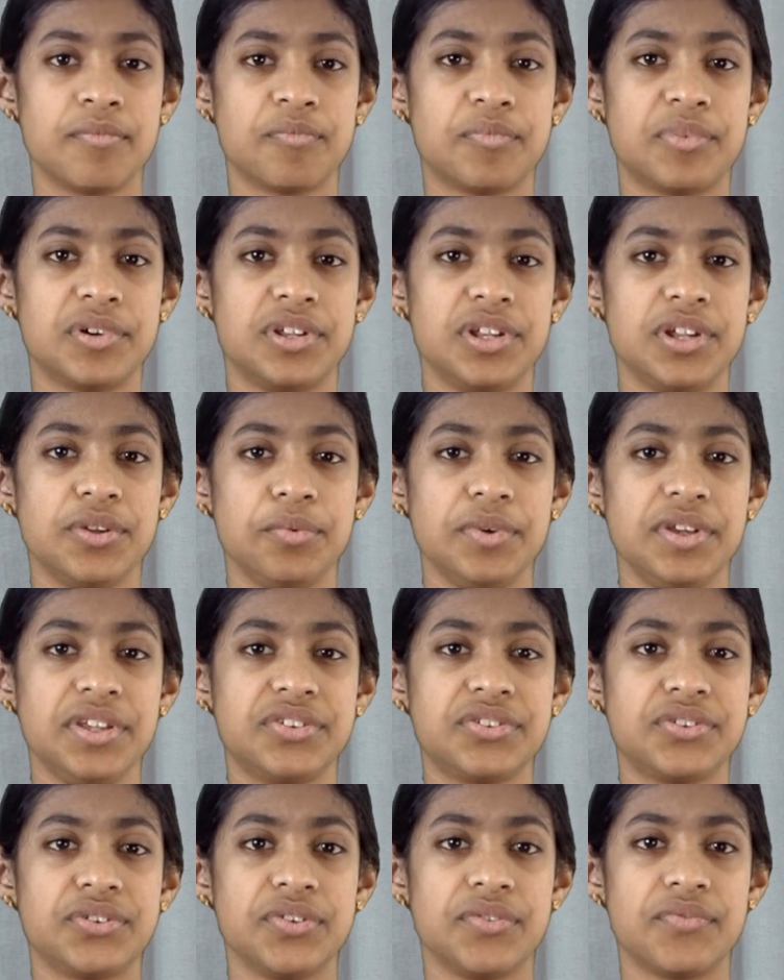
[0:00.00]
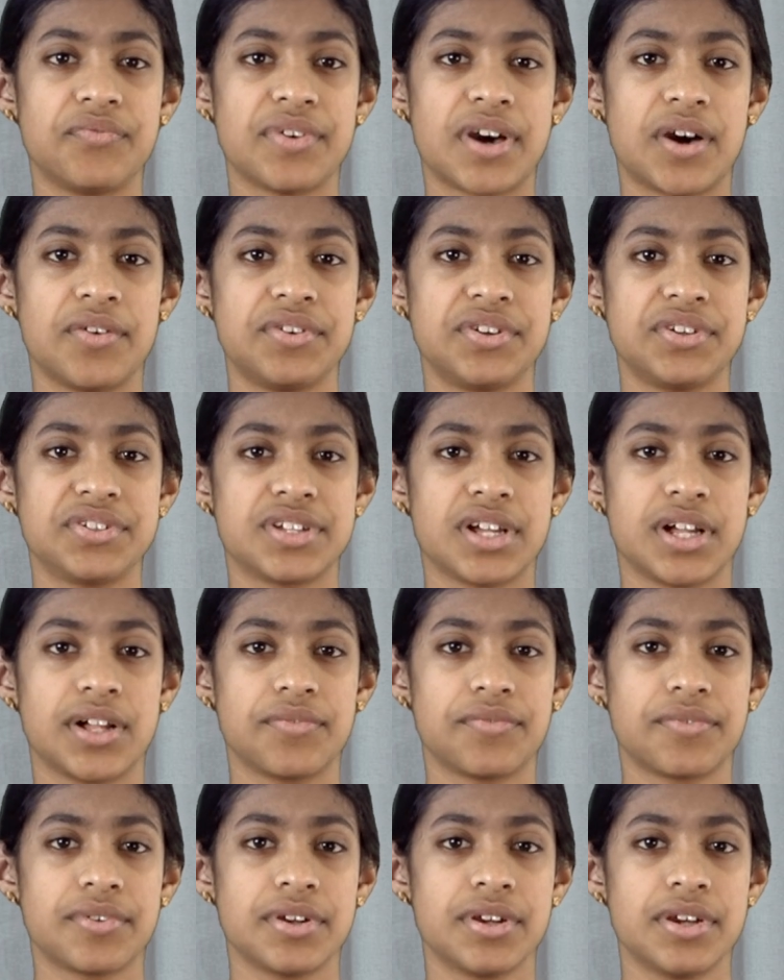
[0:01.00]
but Louise soon found
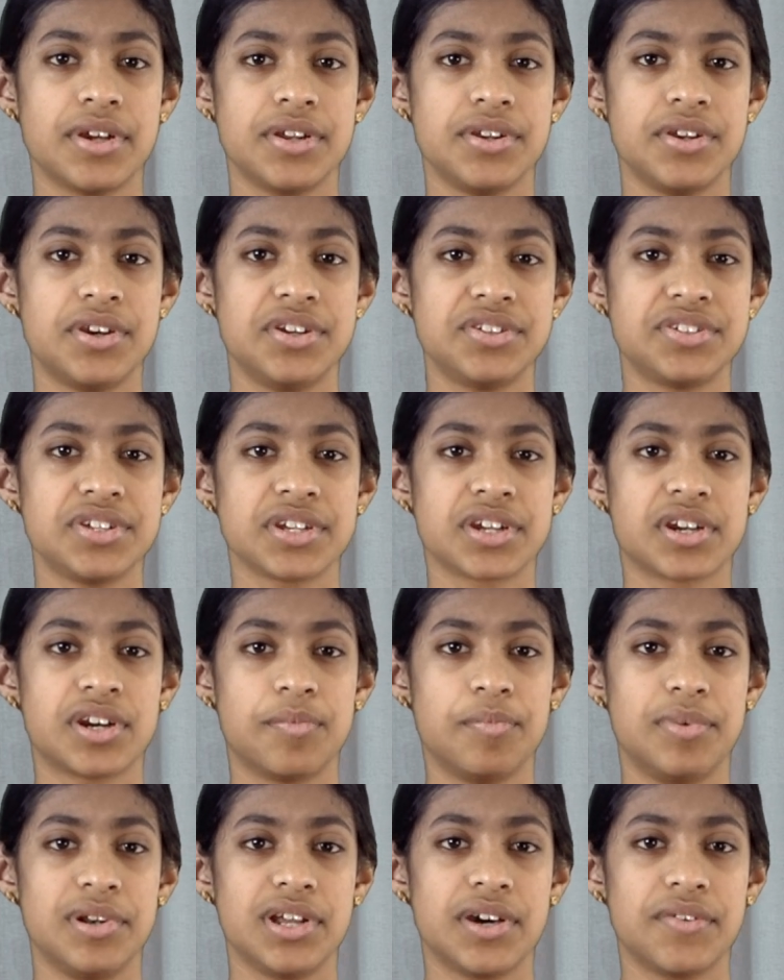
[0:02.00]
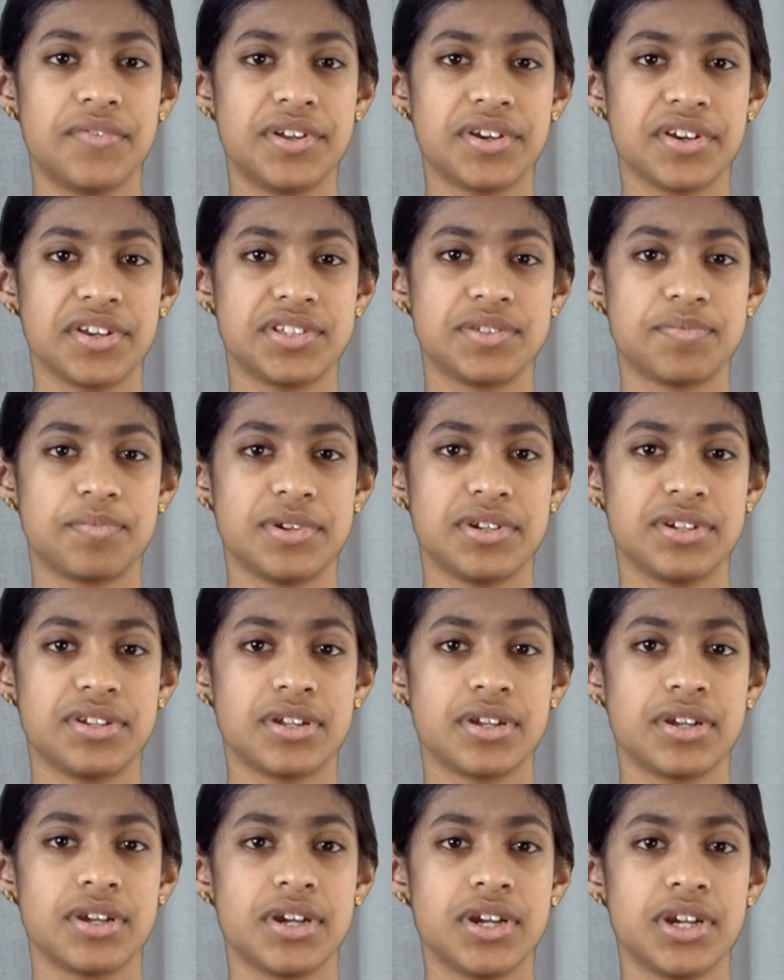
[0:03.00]
herself nursing her beloved husband
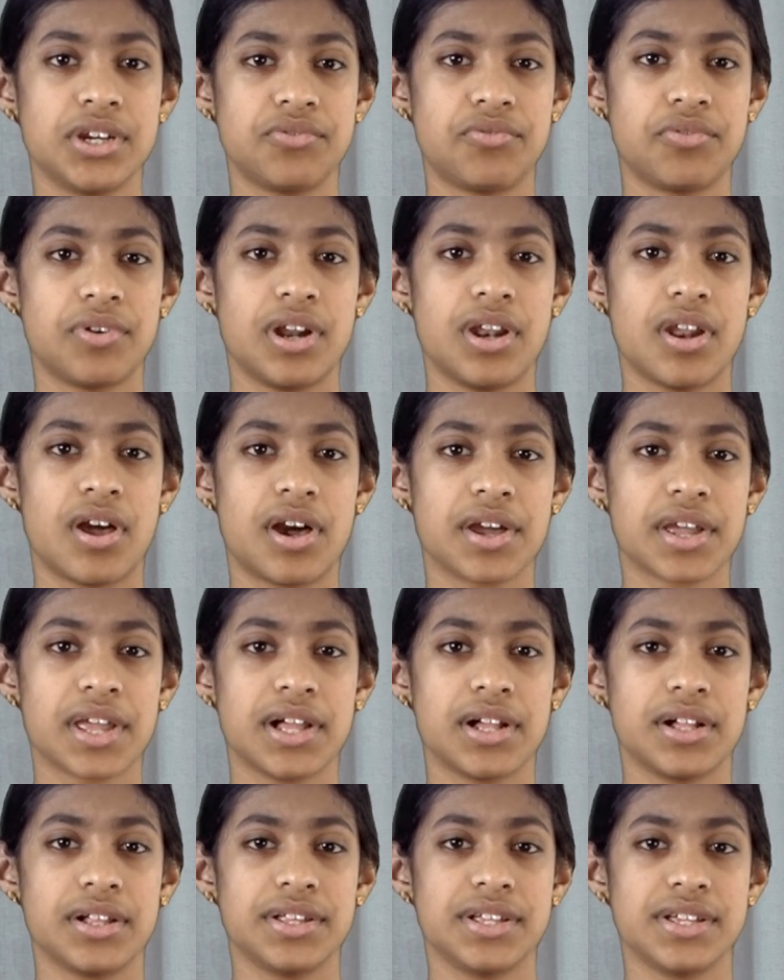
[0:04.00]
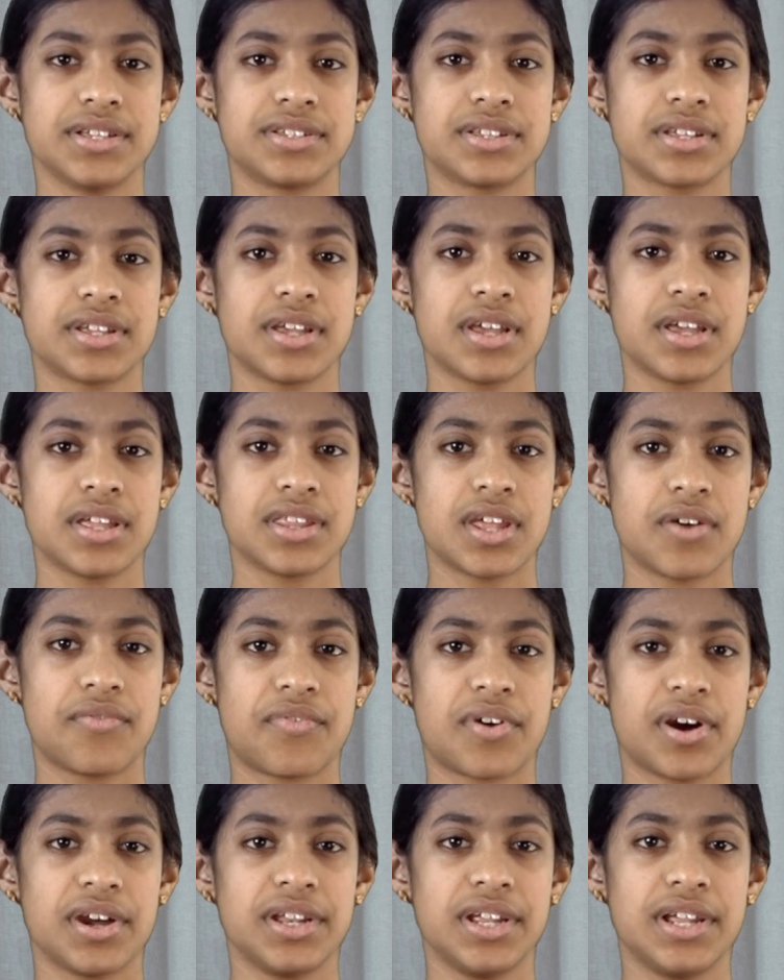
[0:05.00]
through a long illness that
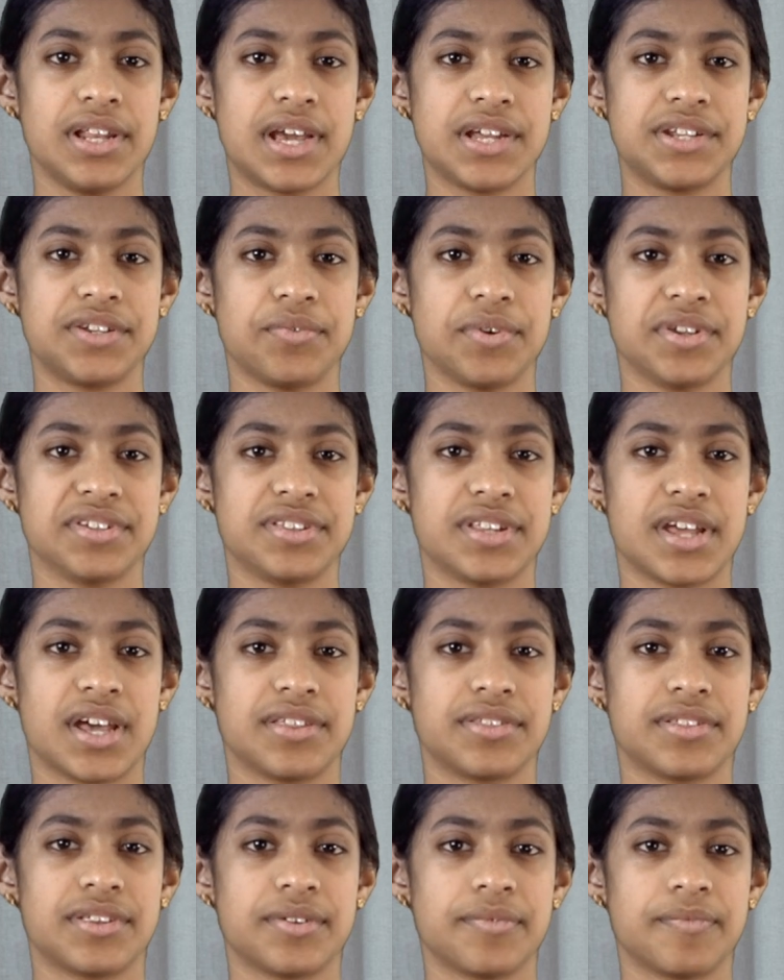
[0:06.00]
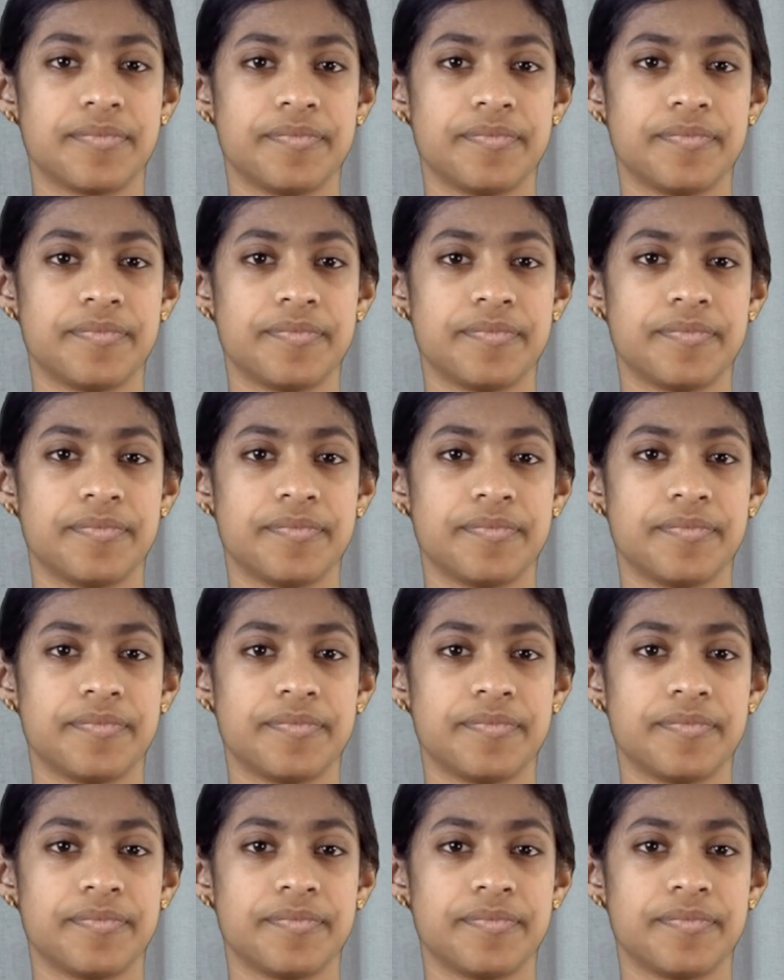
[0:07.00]
finally led to his death.